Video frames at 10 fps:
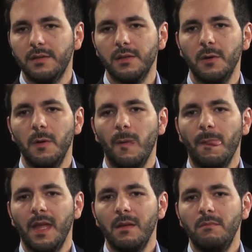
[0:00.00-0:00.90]
So
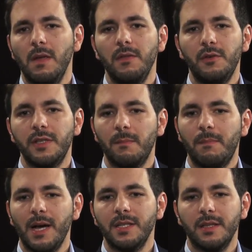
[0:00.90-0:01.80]
maybe there is a
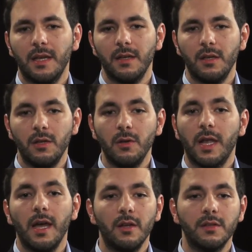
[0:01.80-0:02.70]
patch that you
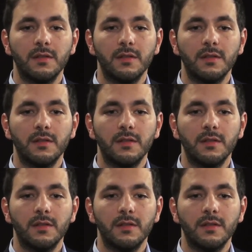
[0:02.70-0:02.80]
can't